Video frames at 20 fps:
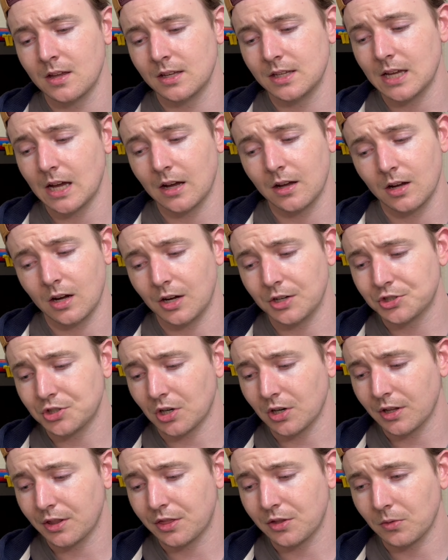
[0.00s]
yeah,
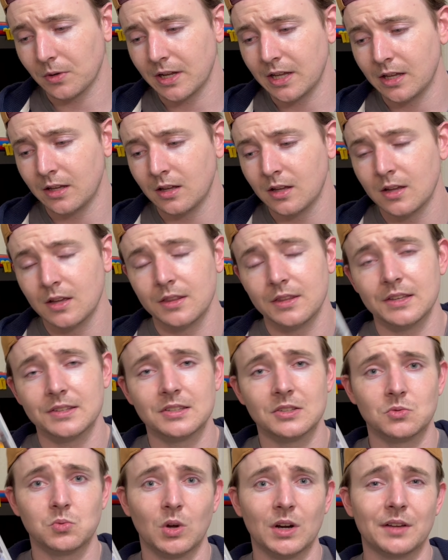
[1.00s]
Uncharted 3, this
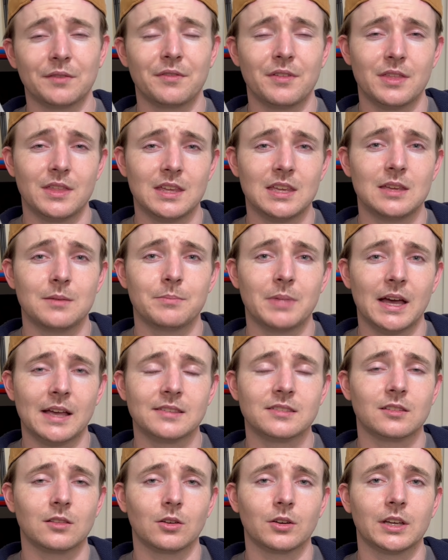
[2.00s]
is one of the
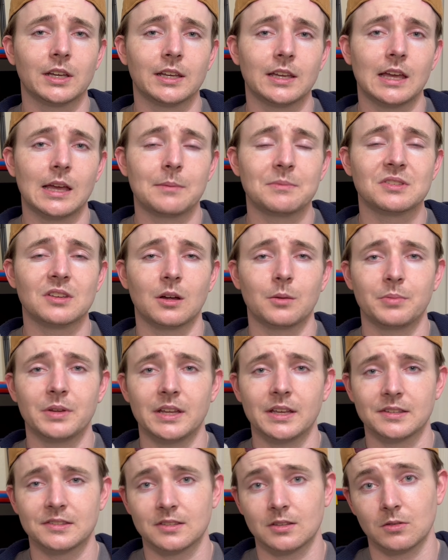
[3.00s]
best looking games on
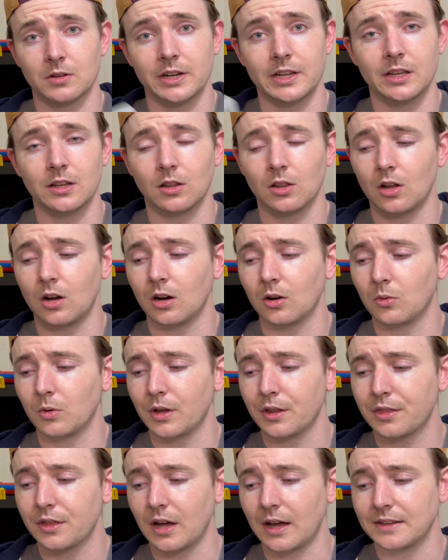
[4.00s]
PS3, along
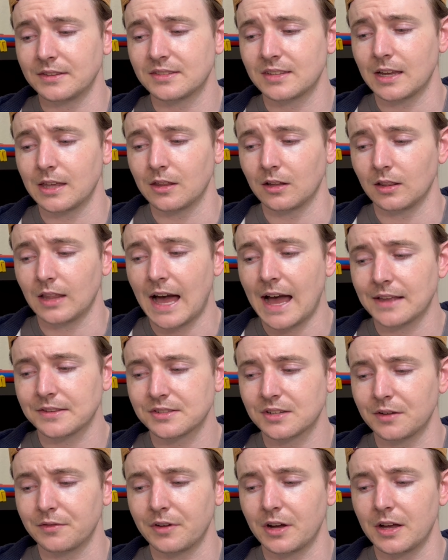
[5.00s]
with, I'd say, The
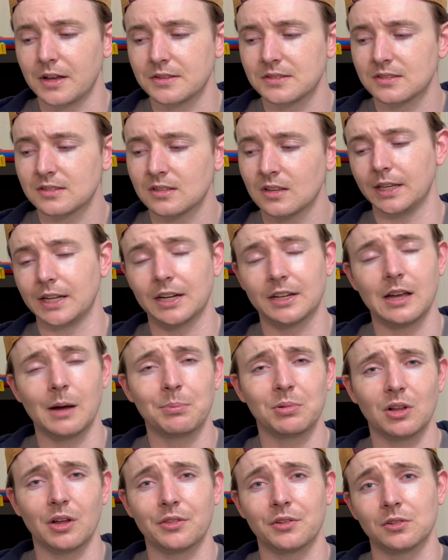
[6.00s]
Last of Us and a
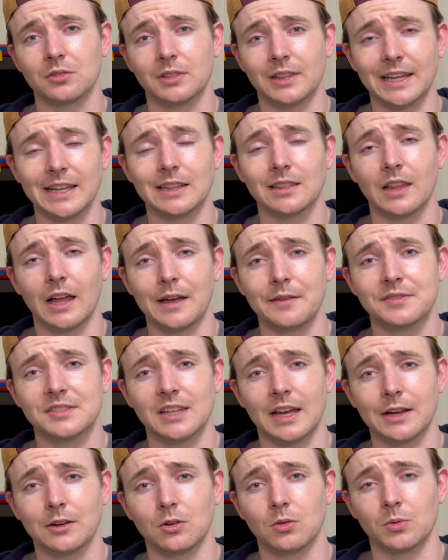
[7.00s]
couple other late life
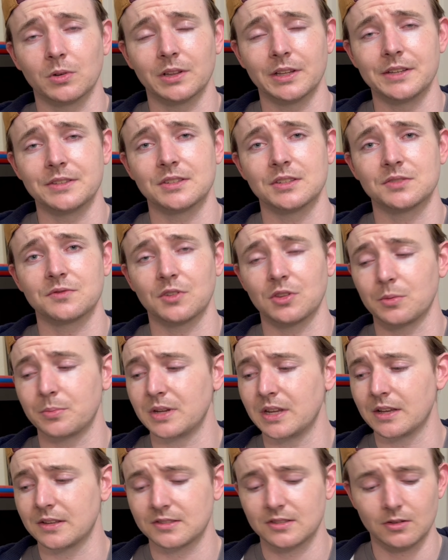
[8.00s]
cycle releases for the
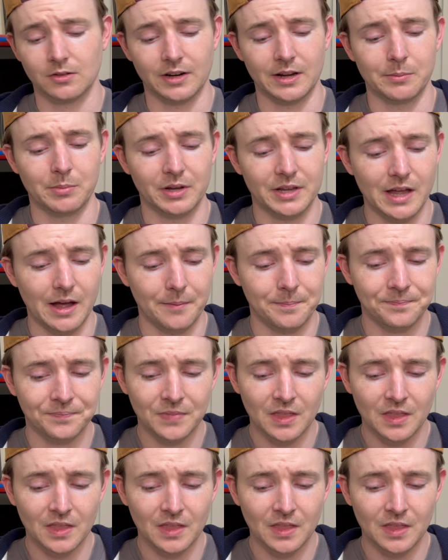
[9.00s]
PS3. But yeah,